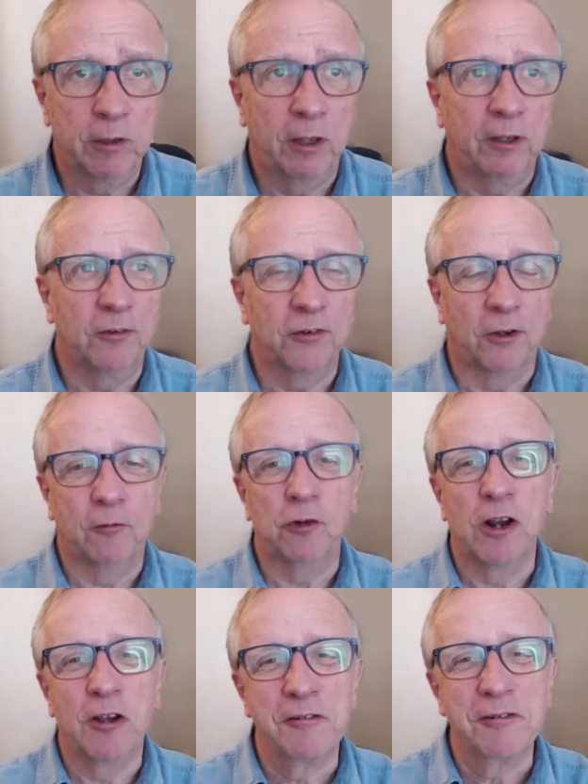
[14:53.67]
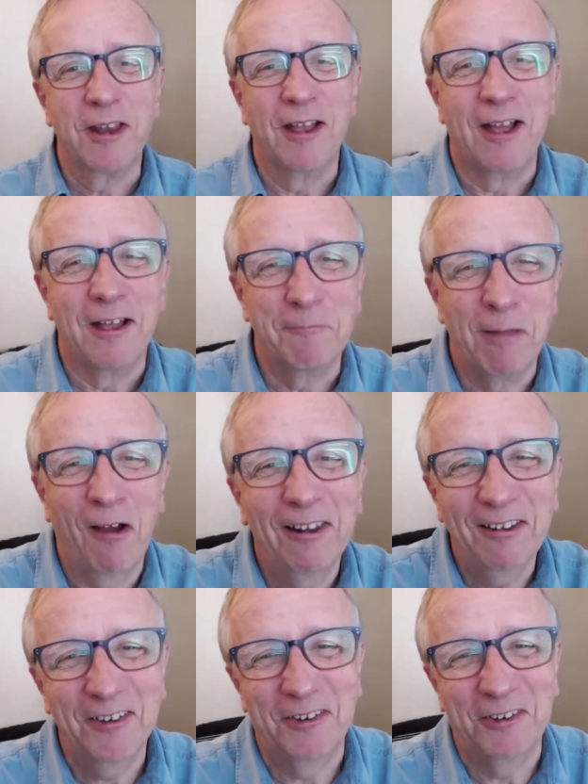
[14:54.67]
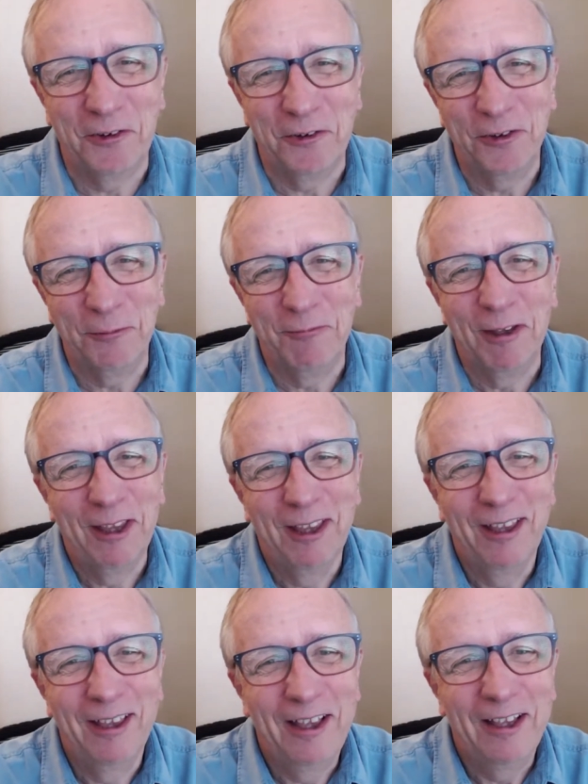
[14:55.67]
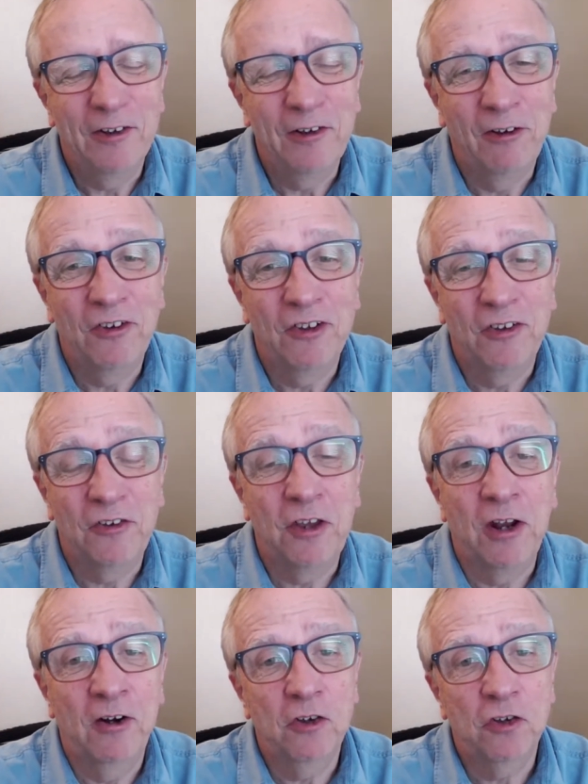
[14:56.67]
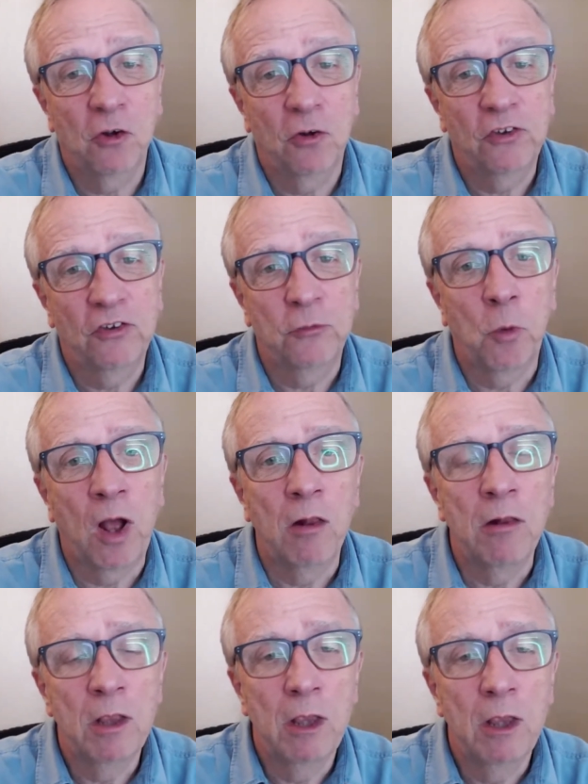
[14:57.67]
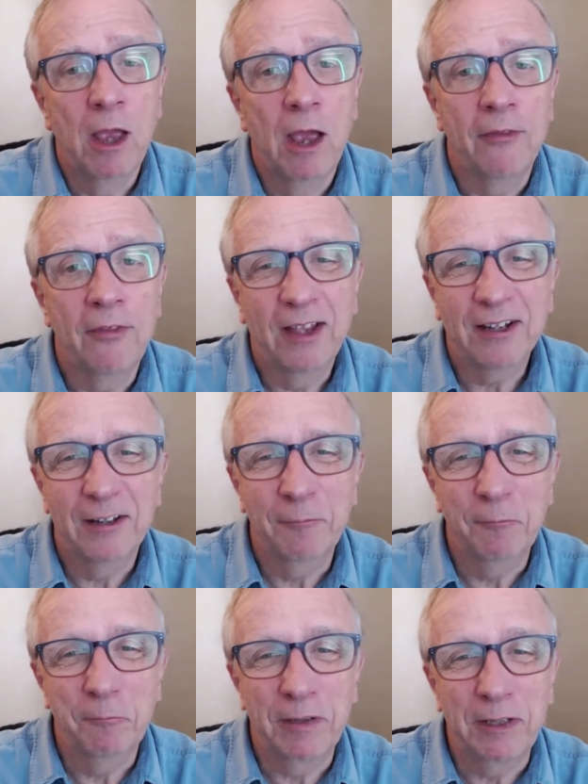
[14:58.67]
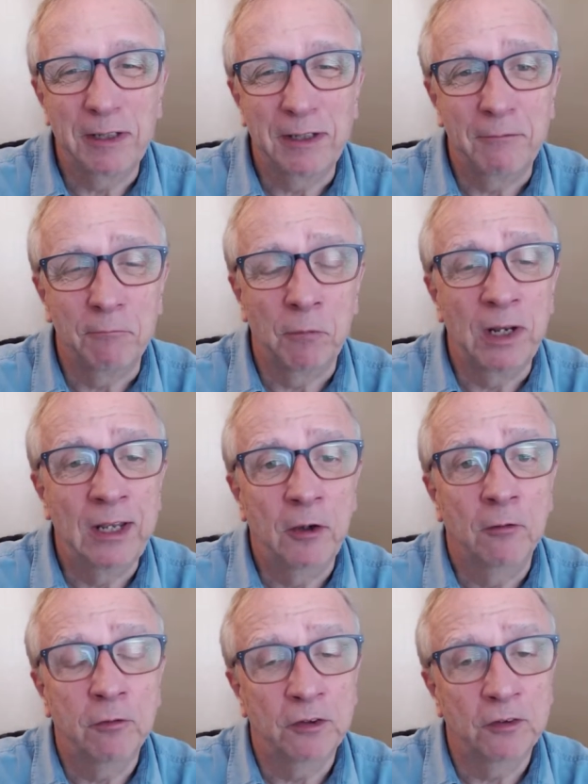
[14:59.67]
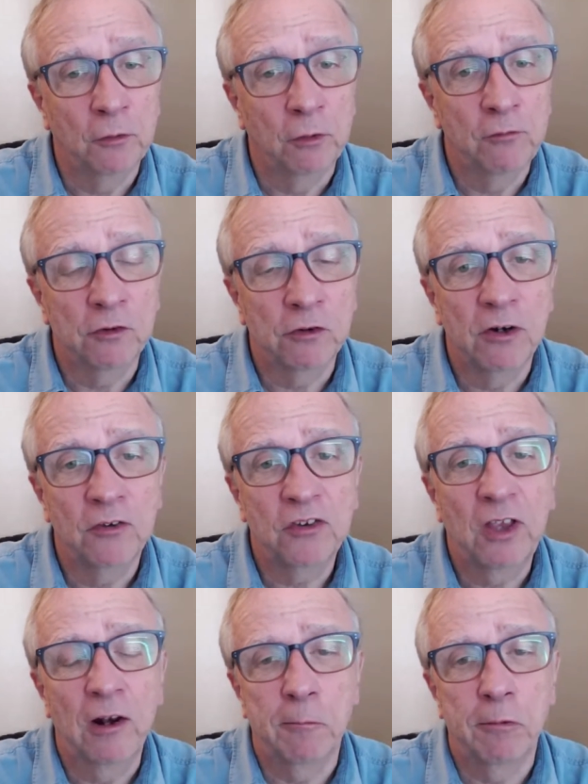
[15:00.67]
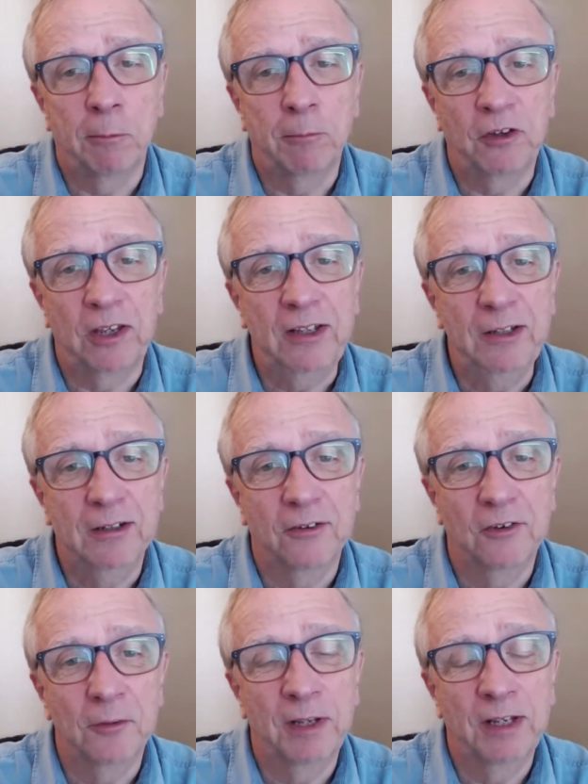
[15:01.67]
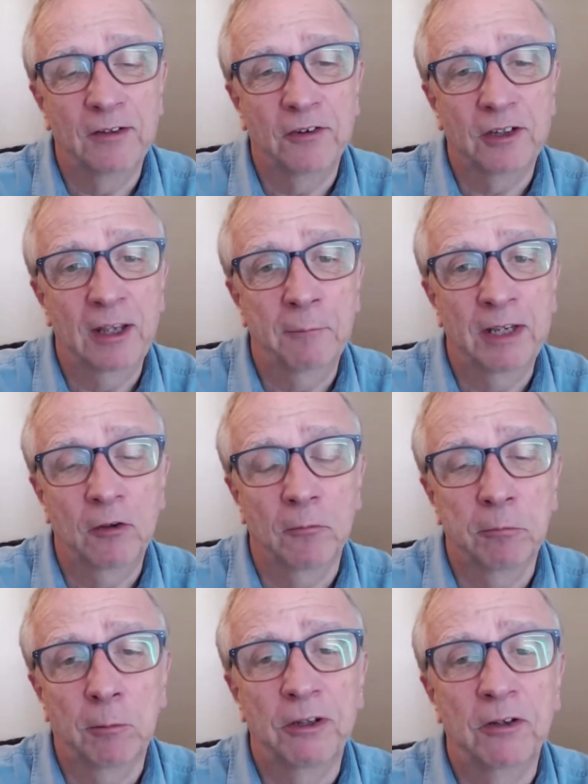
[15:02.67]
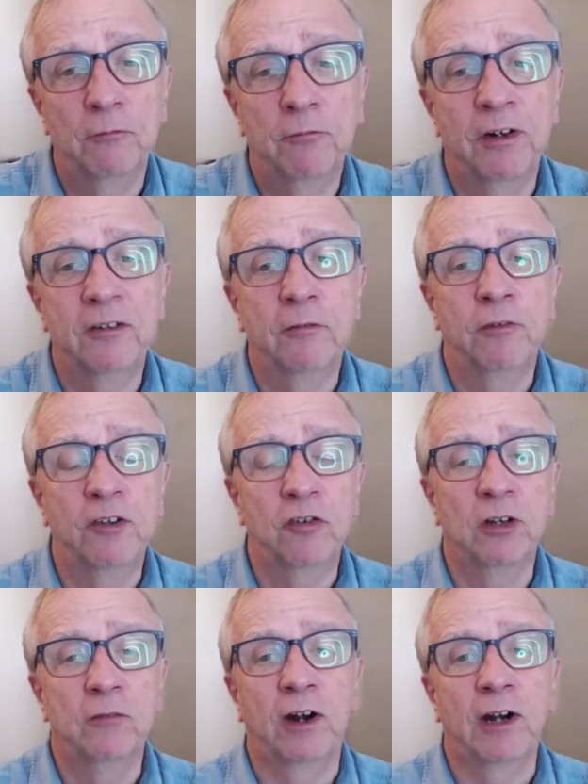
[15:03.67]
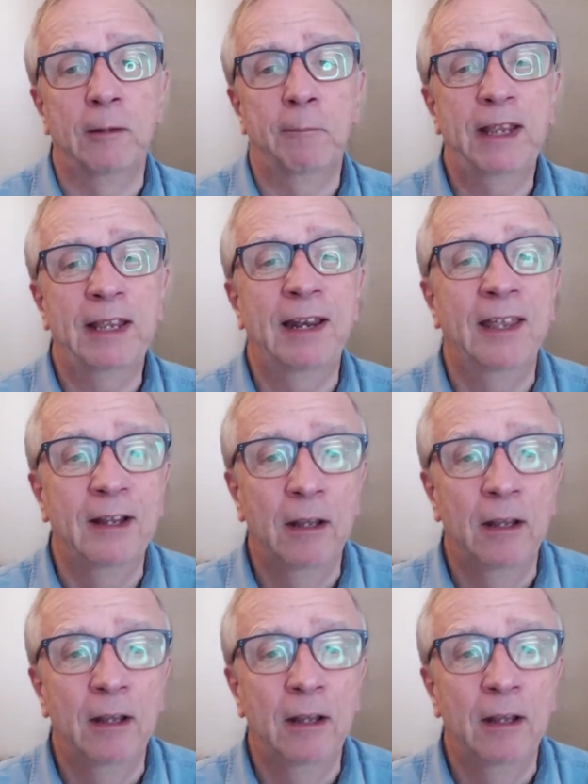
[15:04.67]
sort of drone pilots do some nice exterior shots as well. And that can be really good, first of all, if you're trying to sell a property, because can make your property look visually very appealing.